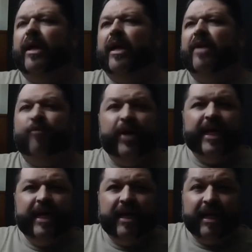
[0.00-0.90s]
if
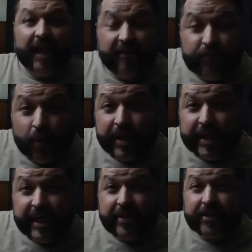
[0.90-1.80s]
we loved one
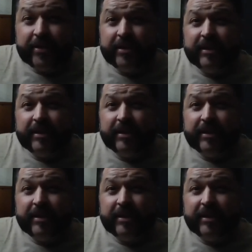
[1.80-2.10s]
another,